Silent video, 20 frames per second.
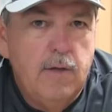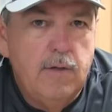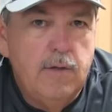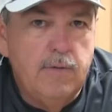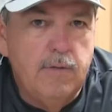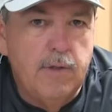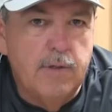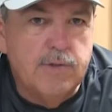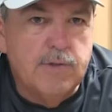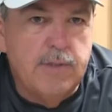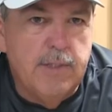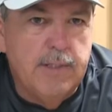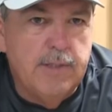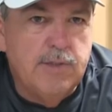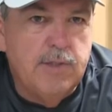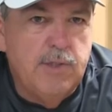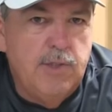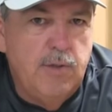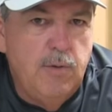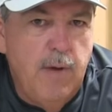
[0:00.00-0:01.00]
there's
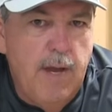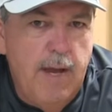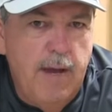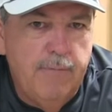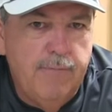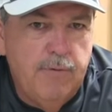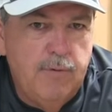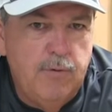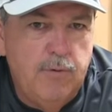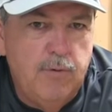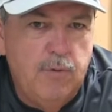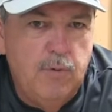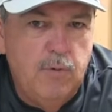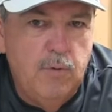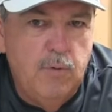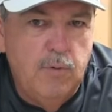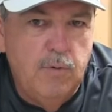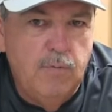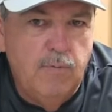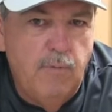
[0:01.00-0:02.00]
things that you have
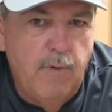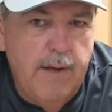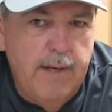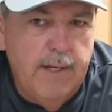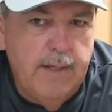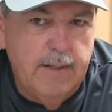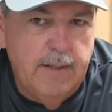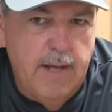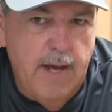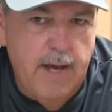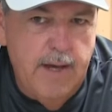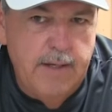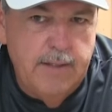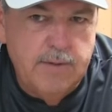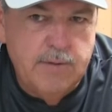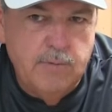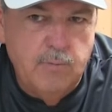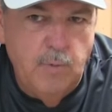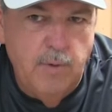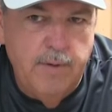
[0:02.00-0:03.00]
to
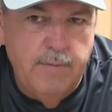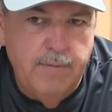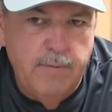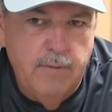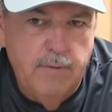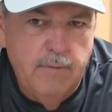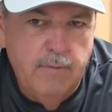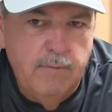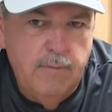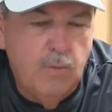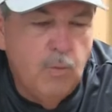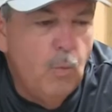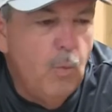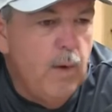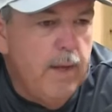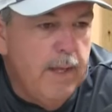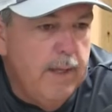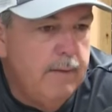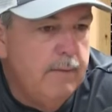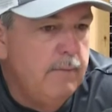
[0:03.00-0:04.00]
recognize with the
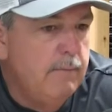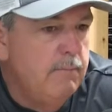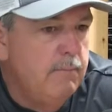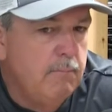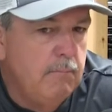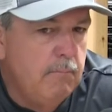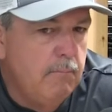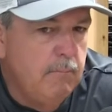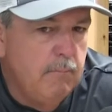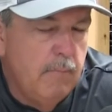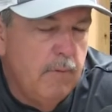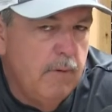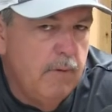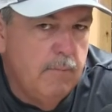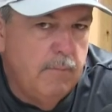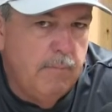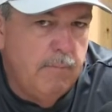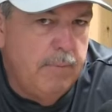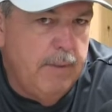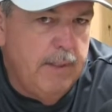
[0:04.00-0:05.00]
wind
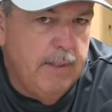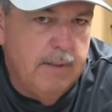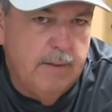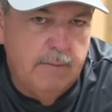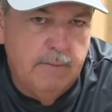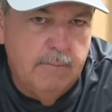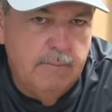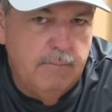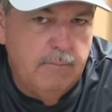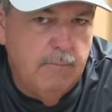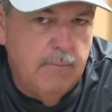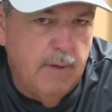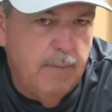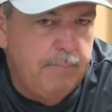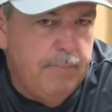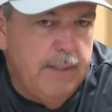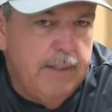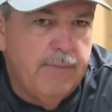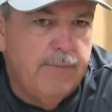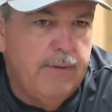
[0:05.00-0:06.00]
big a
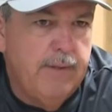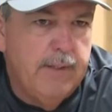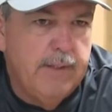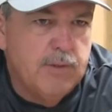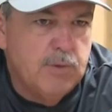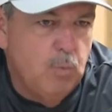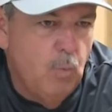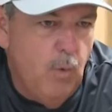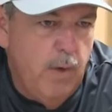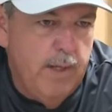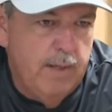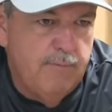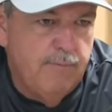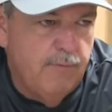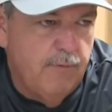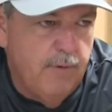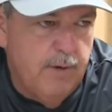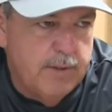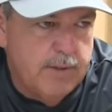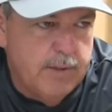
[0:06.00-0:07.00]
big thing is wind
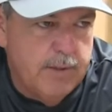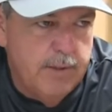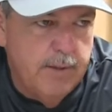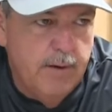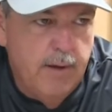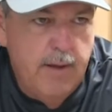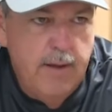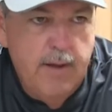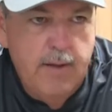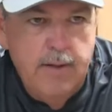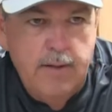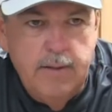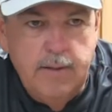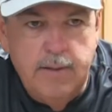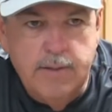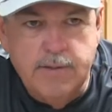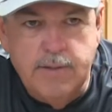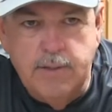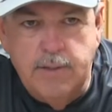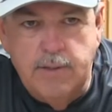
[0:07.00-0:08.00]
for us here.
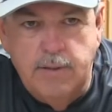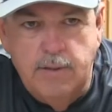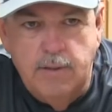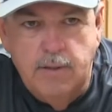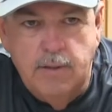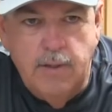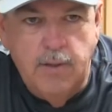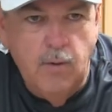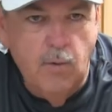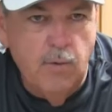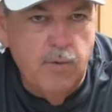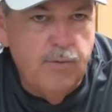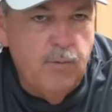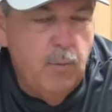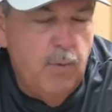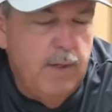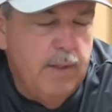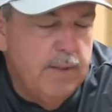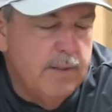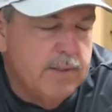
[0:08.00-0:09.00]
Is it a north
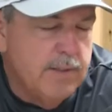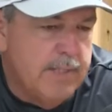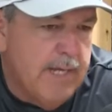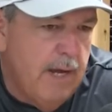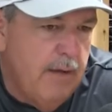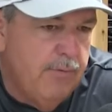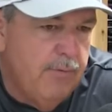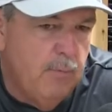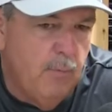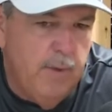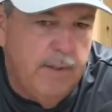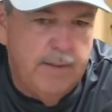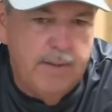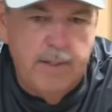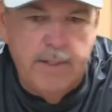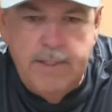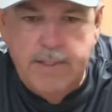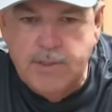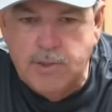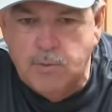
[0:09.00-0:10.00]
wind, a south wind,
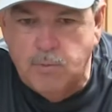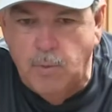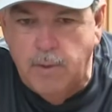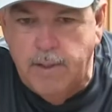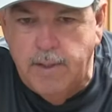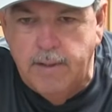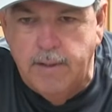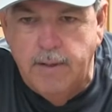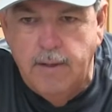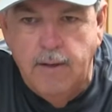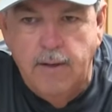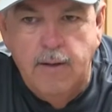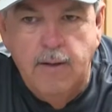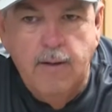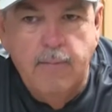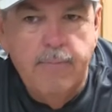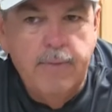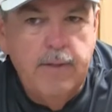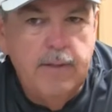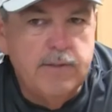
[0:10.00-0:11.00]
an east wind?
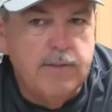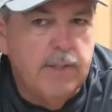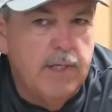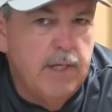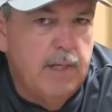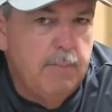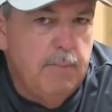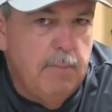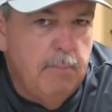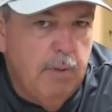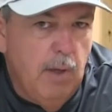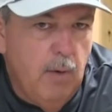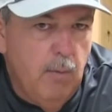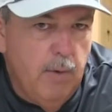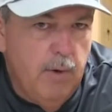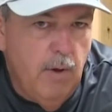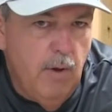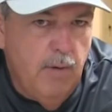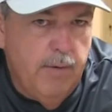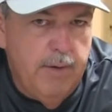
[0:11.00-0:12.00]
Is it going to be
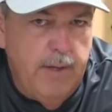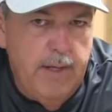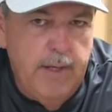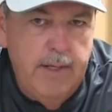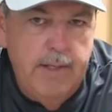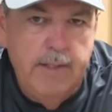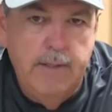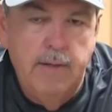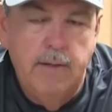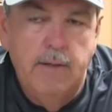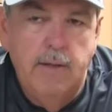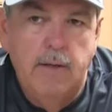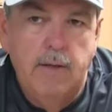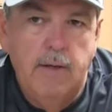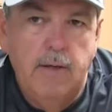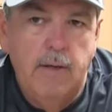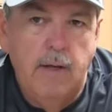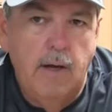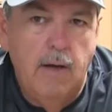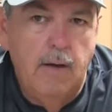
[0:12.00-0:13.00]
blowing all day?
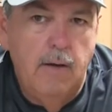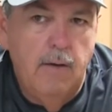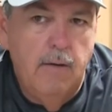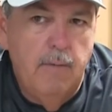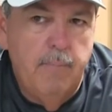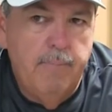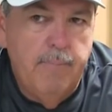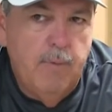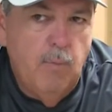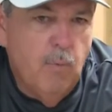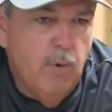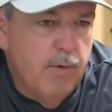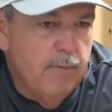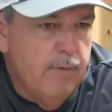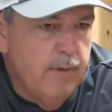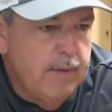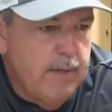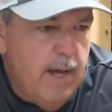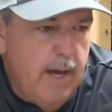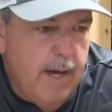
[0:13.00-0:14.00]
Um, what are
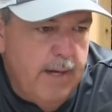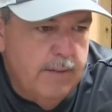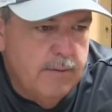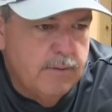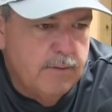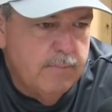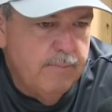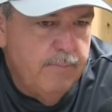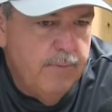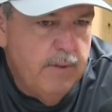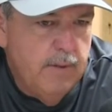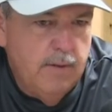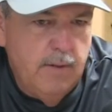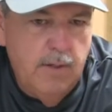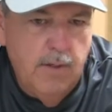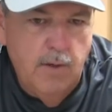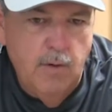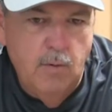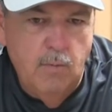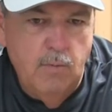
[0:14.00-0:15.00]
the tides?
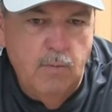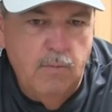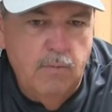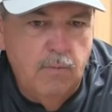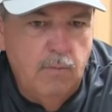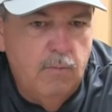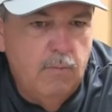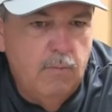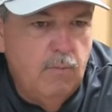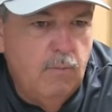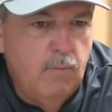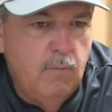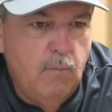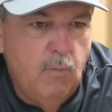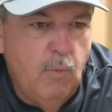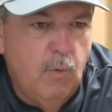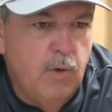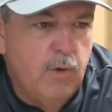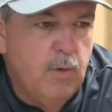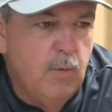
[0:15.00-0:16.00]
You know,
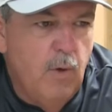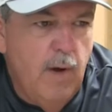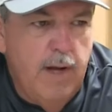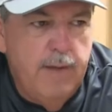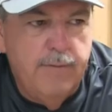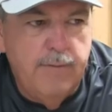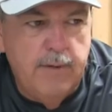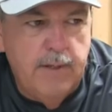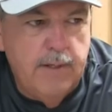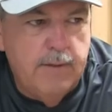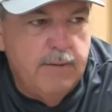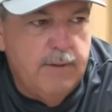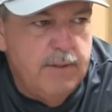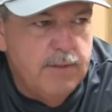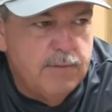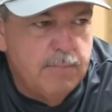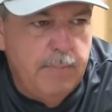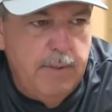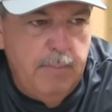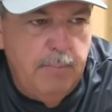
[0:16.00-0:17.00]
what do I think
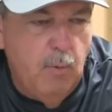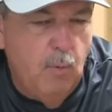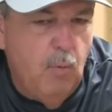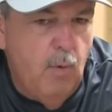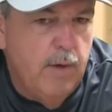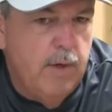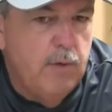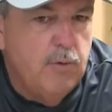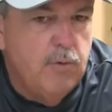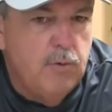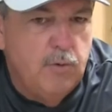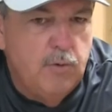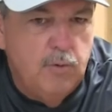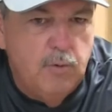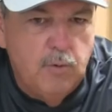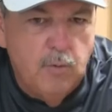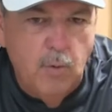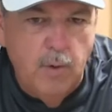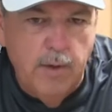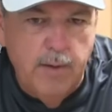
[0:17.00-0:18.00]
these people want to
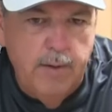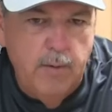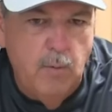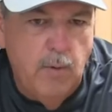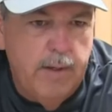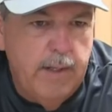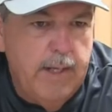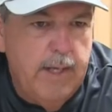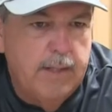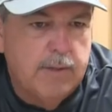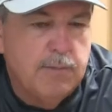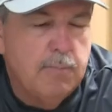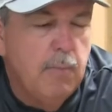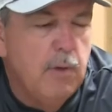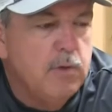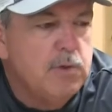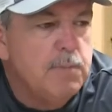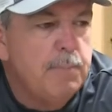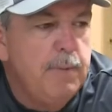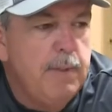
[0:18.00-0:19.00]
do? What do they want to catch? Most